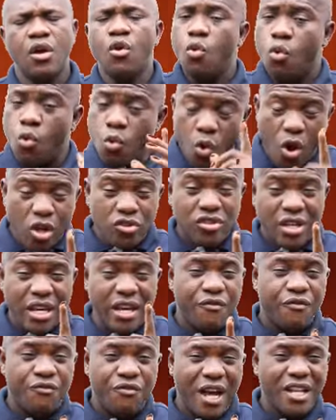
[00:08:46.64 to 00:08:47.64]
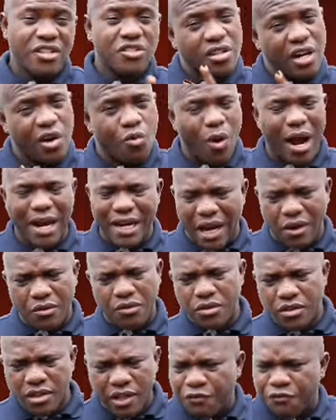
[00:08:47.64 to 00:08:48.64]
What events require. Now,
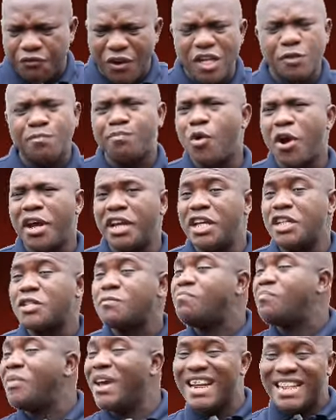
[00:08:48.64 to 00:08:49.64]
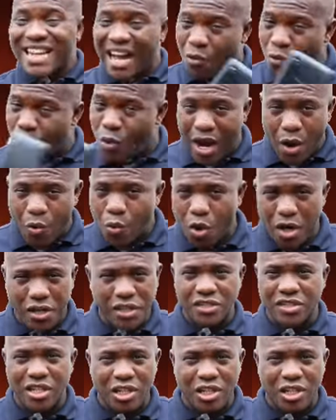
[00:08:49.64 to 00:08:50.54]
the first point is being aware what is